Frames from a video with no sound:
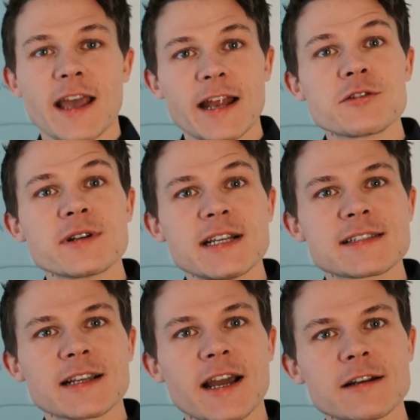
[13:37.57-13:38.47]

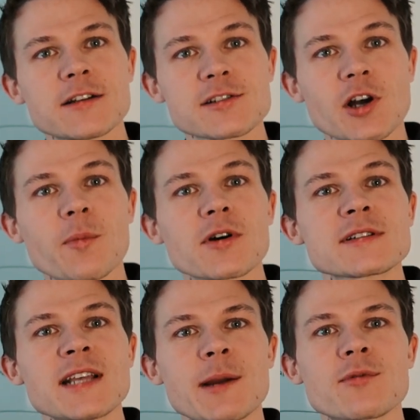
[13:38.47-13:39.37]
Entries, again, stop
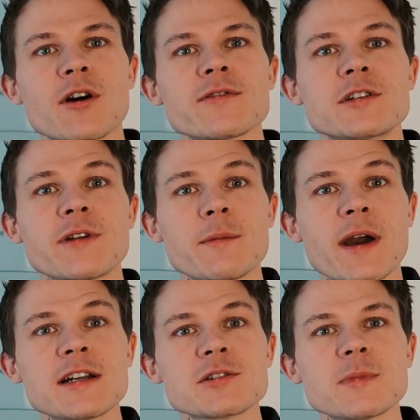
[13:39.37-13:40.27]
loss, take profit, trade
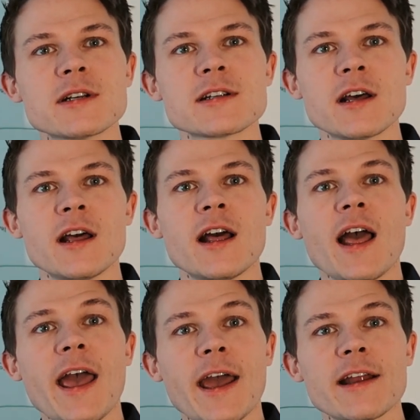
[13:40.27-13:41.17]
management,
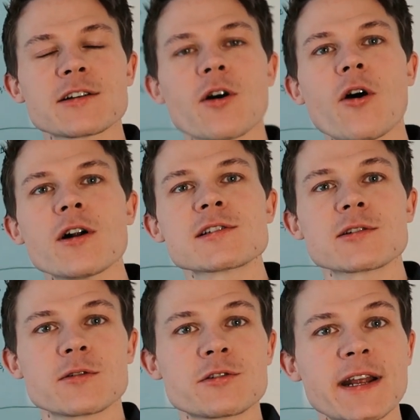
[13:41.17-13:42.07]
and
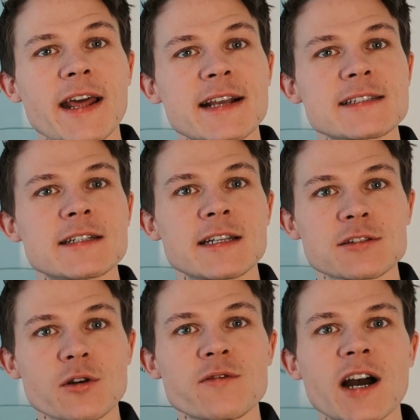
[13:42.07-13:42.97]
also trade
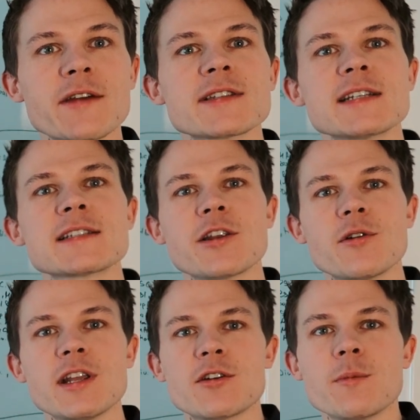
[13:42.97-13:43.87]
exiting. So 5 things that
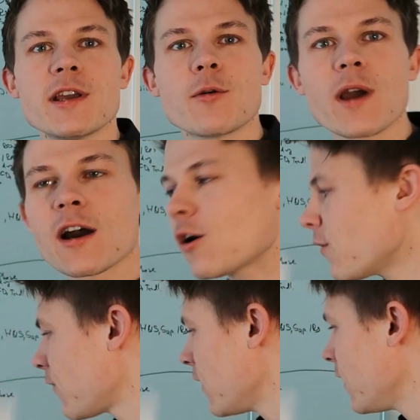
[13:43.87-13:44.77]
you need to be aware
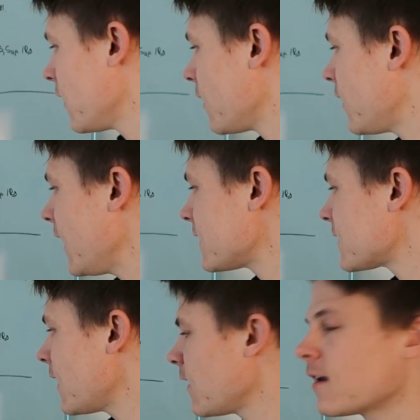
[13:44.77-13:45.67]
of.
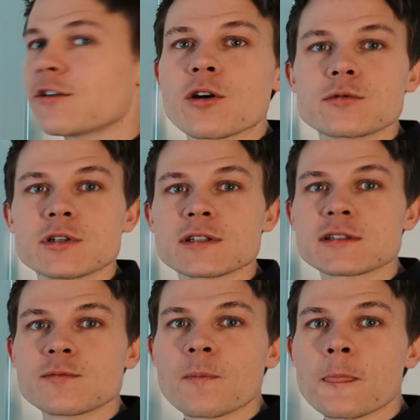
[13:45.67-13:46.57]
That's then your
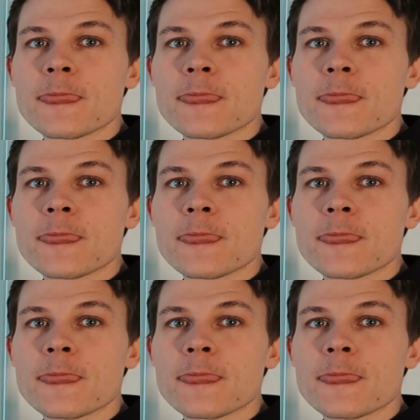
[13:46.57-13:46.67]
rules.